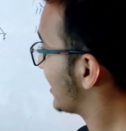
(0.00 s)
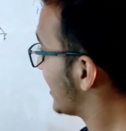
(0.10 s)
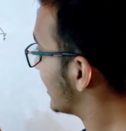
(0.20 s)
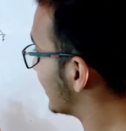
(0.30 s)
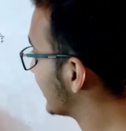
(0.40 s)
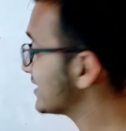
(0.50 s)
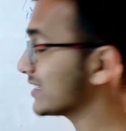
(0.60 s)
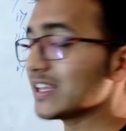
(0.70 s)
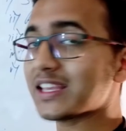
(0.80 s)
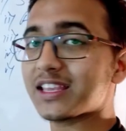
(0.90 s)

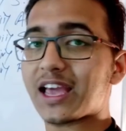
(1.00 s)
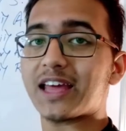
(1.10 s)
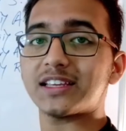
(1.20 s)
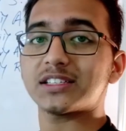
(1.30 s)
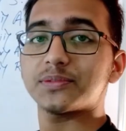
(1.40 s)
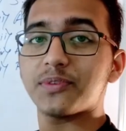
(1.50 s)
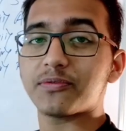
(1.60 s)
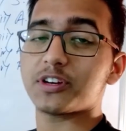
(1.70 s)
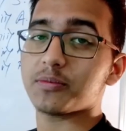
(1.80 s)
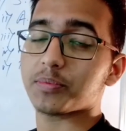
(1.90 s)
Reasoning carries
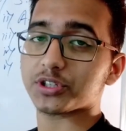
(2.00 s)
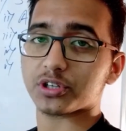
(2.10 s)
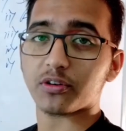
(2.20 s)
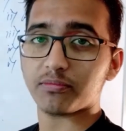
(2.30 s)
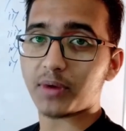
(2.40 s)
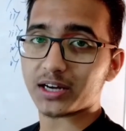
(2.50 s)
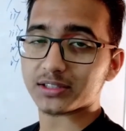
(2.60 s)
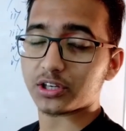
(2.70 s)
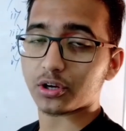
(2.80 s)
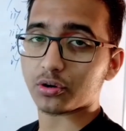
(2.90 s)
50% of marks in
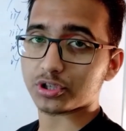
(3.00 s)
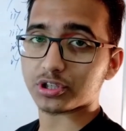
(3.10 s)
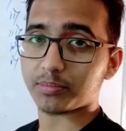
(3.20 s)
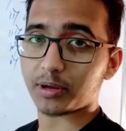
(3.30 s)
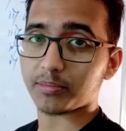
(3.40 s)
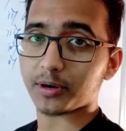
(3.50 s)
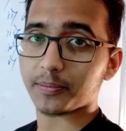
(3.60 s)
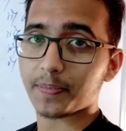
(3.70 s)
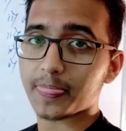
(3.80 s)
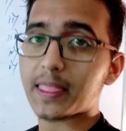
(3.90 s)
your question paper.
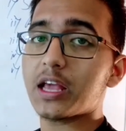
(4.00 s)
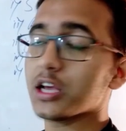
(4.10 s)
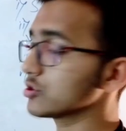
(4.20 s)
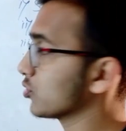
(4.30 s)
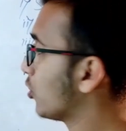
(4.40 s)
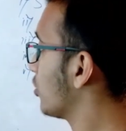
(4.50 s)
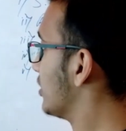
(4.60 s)
So if